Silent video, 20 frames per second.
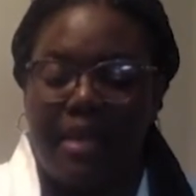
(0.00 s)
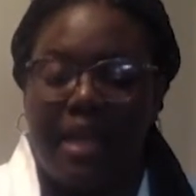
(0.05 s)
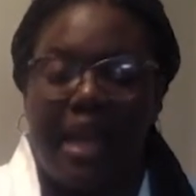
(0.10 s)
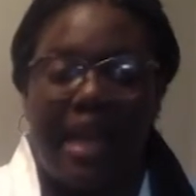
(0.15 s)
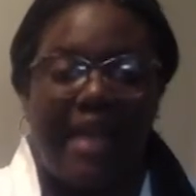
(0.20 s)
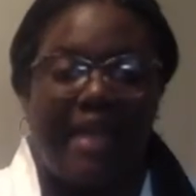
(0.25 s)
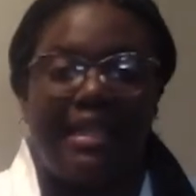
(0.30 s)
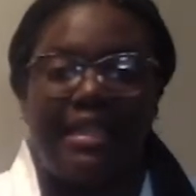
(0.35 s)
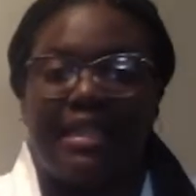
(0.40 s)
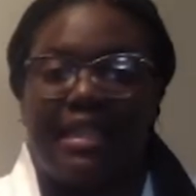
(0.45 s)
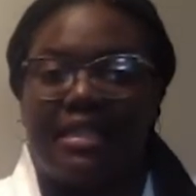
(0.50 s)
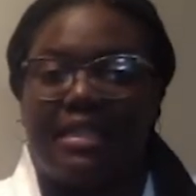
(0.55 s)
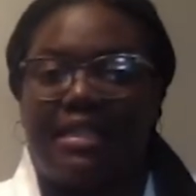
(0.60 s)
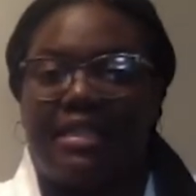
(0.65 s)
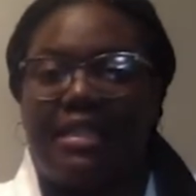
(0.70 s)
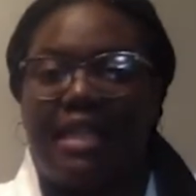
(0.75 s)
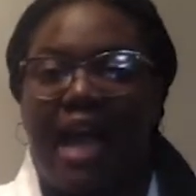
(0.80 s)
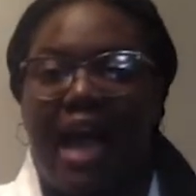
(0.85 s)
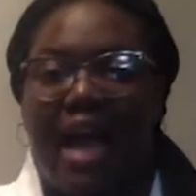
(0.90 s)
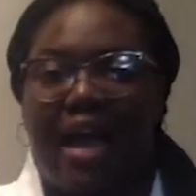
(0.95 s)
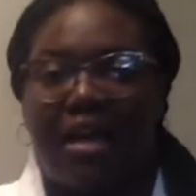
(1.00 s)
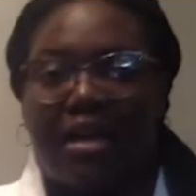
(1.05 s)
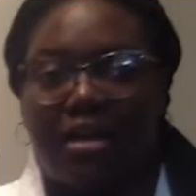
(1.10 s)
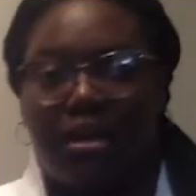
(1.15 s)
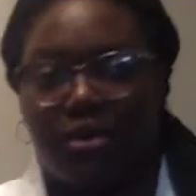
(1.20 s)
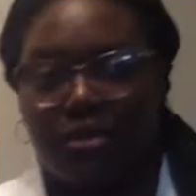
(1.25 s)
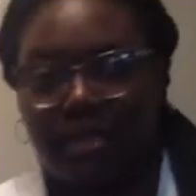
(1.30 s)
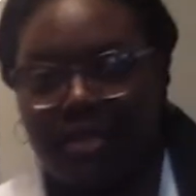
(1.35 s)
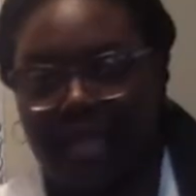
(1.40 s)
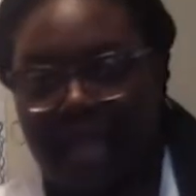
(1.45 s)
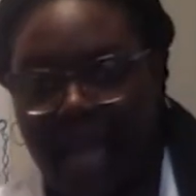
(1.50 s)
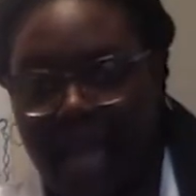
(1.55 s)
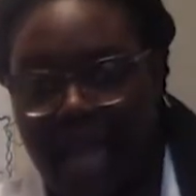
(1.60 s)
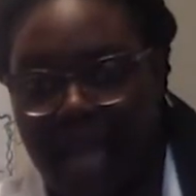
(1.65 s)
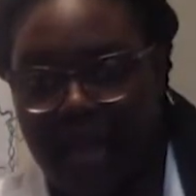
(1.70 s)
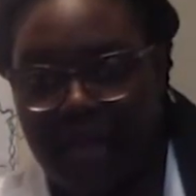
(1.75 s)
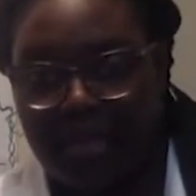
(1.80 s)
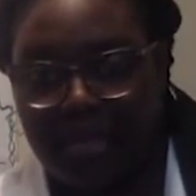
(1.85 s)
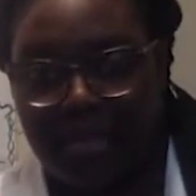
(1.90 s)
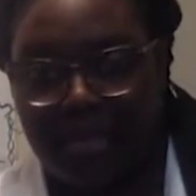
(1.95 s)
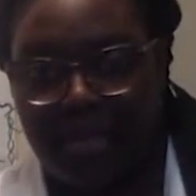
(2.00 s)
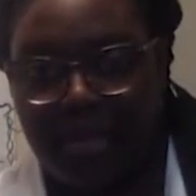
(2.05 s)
and it does not go down to the